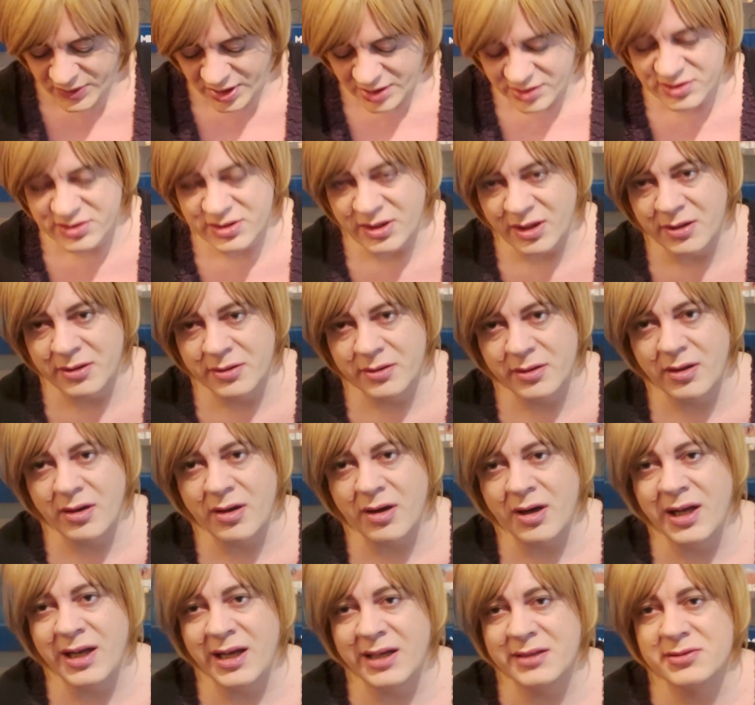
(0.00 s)
So
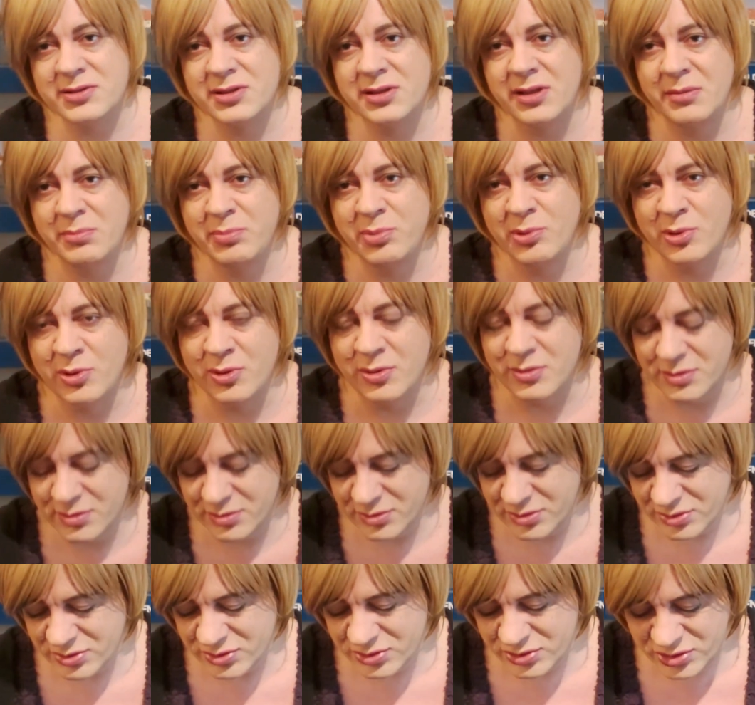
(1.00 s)
I actually bought
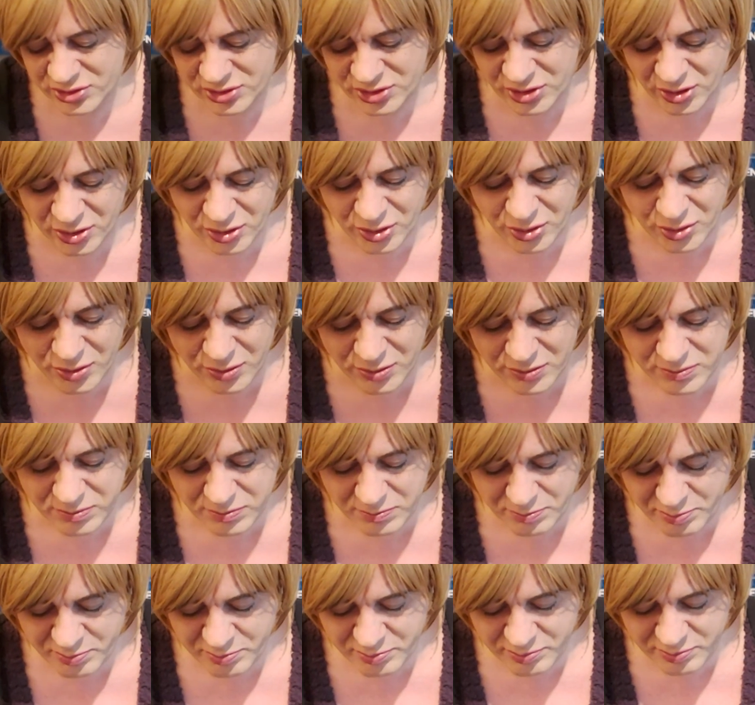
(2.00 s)
two
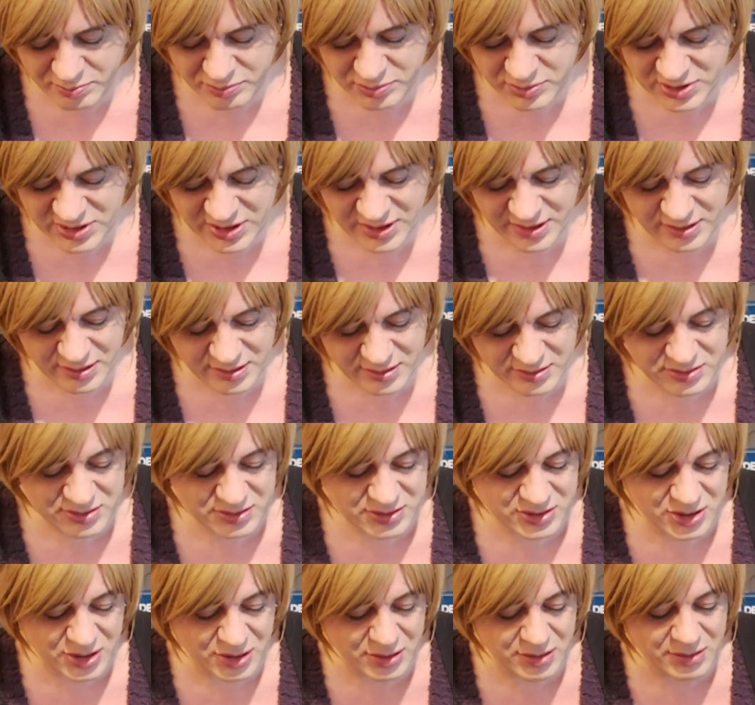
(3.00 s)

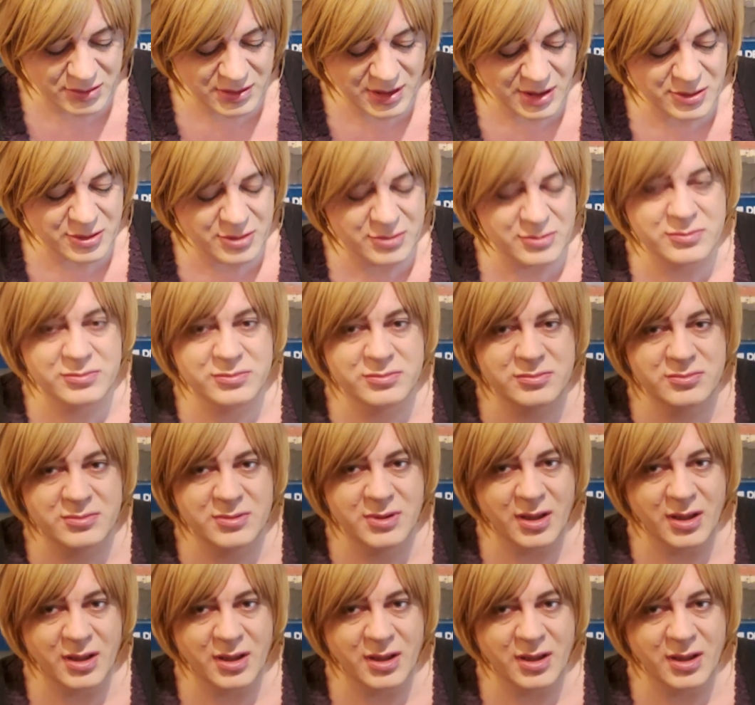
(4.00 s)
little